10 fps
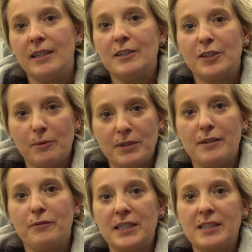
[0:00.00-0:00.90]
So that was
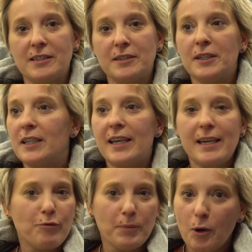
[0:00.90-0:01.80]
lovely to hear
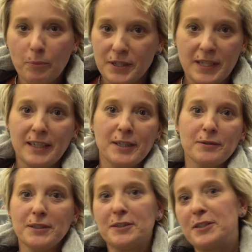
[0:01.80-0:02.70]
from an opera
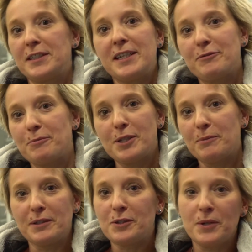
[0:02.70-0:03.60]
singer and hear from
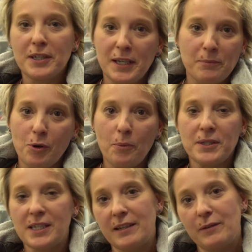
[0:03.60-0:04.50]
someone that's working in
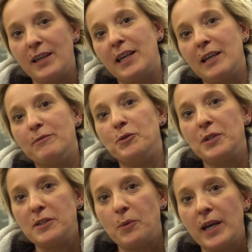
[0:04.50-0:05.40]
property and thinking of all
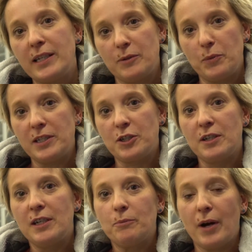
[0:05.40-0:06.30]
these ways in which
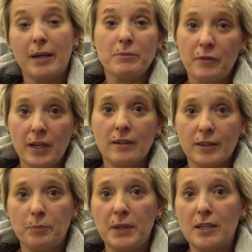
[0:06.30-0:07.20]
perhaps VR
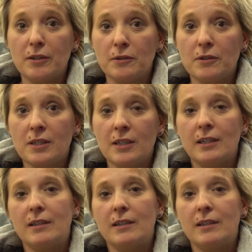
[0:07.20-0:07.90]
could be used.